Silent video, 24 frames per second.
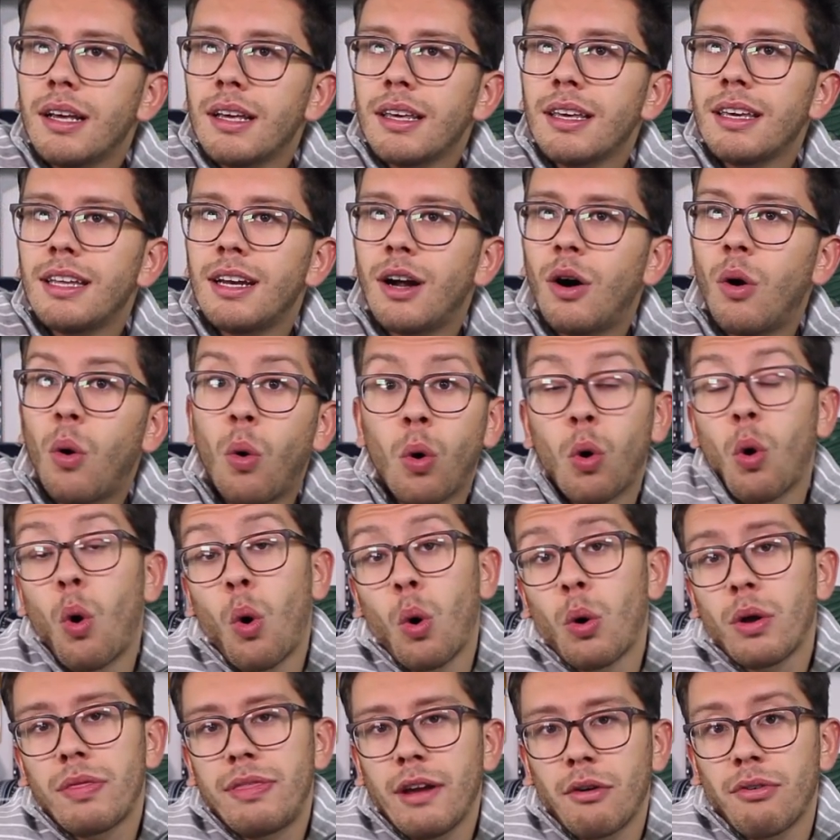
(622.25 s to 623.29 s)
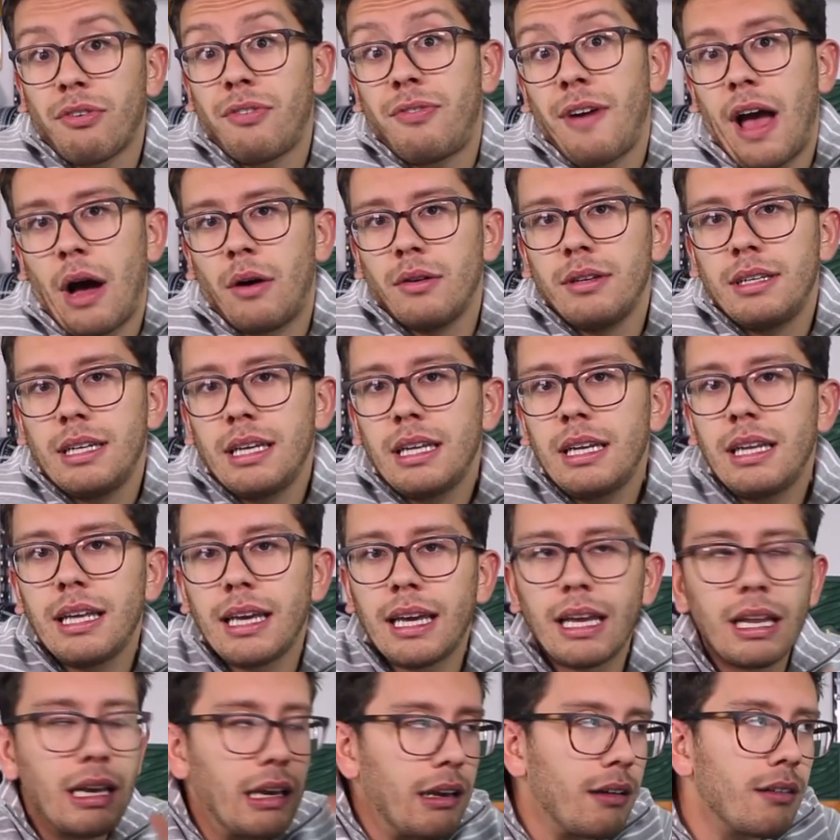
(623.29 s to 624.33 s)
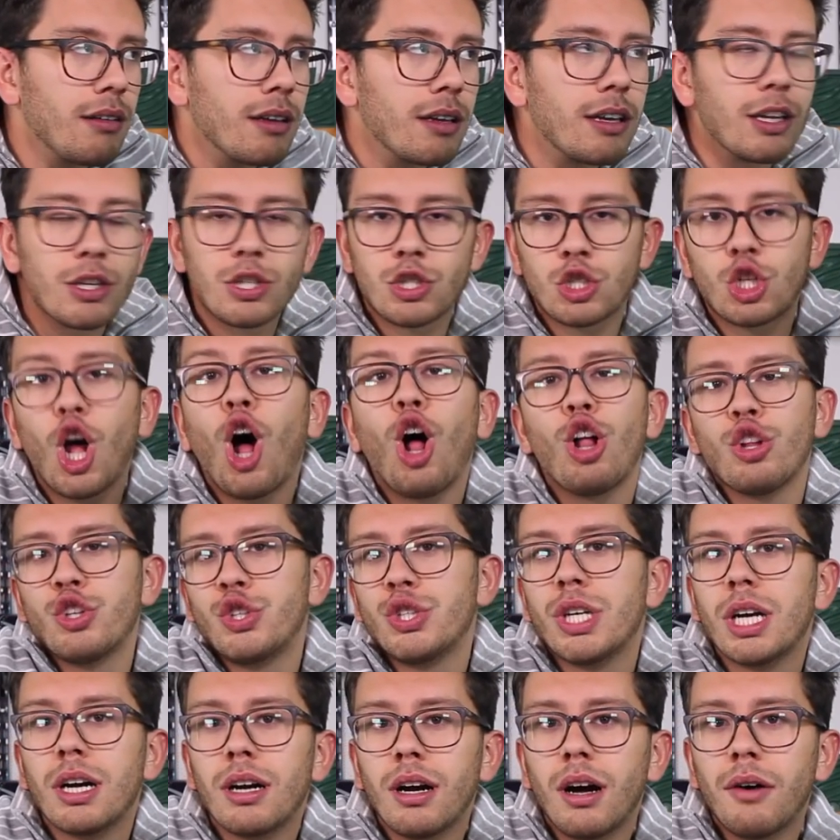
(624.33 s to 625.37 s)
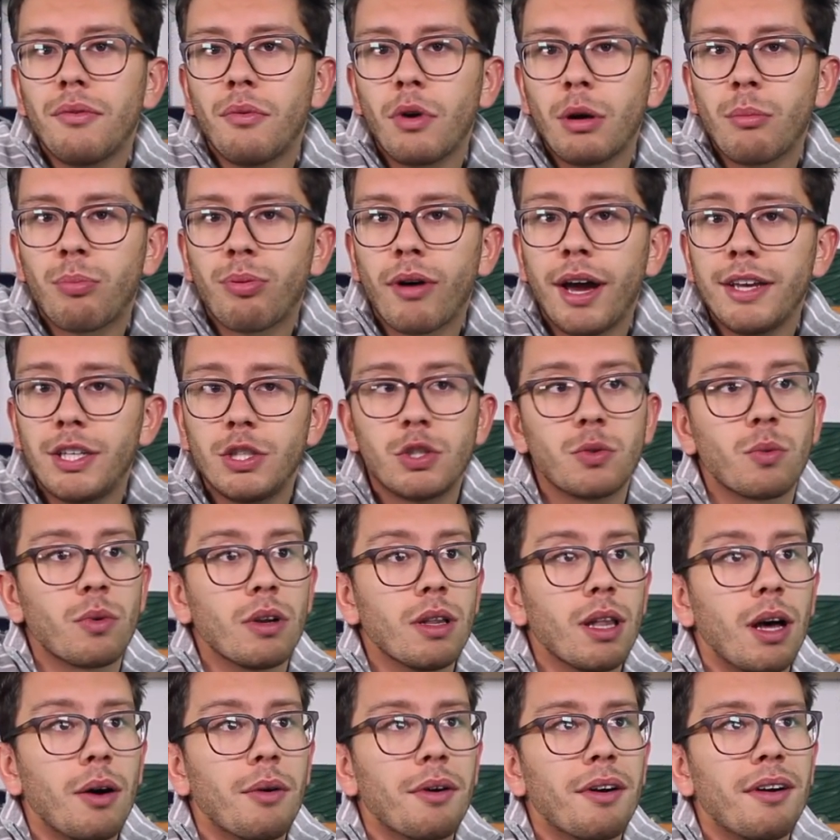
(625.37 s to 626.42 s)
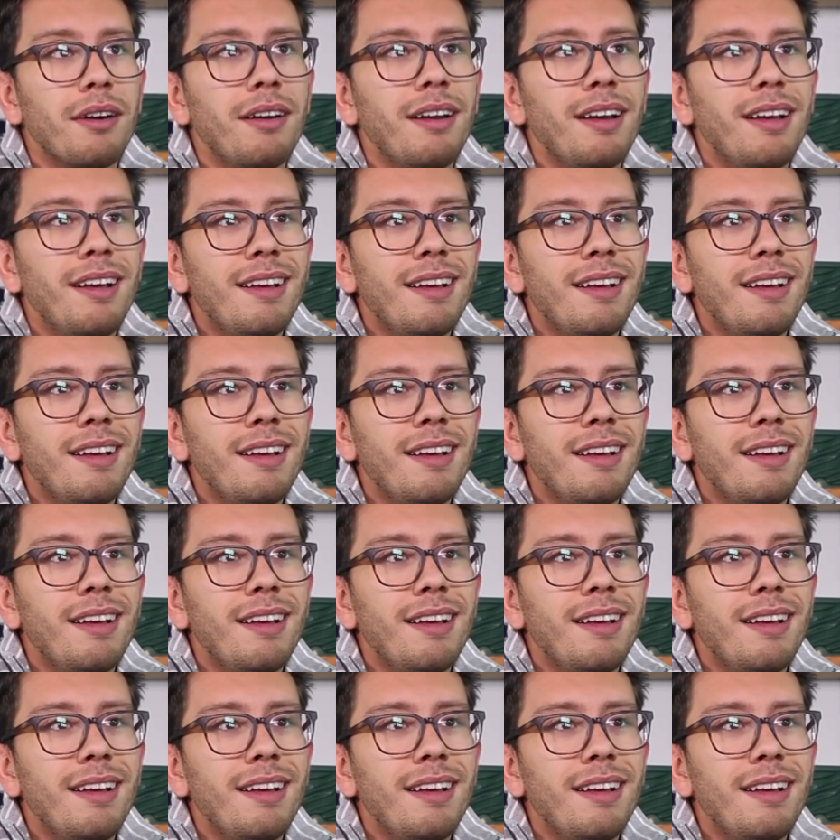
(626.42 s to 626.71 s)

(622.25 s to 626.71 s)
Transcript: you know, or they're founded in nostalgia of when prices were lower.